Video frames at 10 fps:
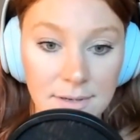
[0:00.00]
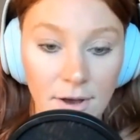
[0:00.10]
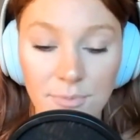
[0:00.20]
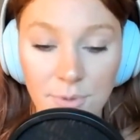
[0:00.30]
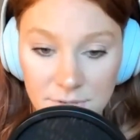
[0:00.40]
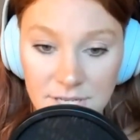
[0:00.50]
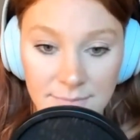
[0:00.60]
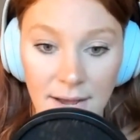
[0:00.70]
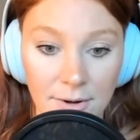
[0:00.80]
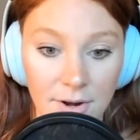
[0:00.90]
of protein
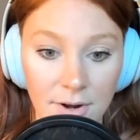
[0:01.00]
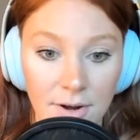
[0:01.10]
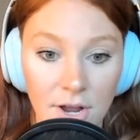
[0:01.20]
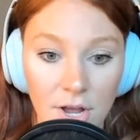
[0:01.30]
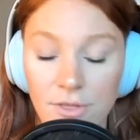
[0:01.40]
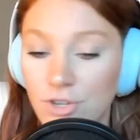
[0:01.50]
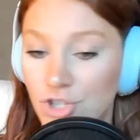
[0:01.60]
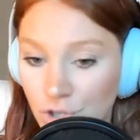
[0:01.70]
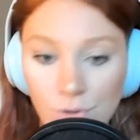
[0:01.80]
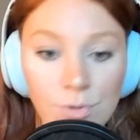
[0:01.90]
powder, the
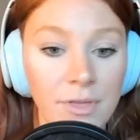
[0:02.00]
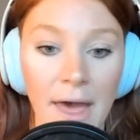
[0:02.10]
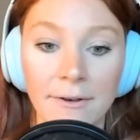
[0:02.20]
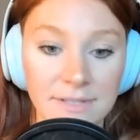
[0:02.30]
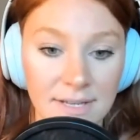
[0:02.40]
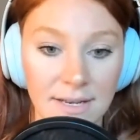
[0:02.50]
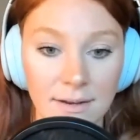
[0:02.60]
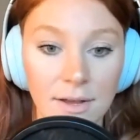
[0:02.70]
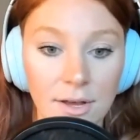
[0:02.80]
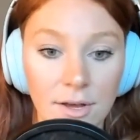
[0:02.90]
2,000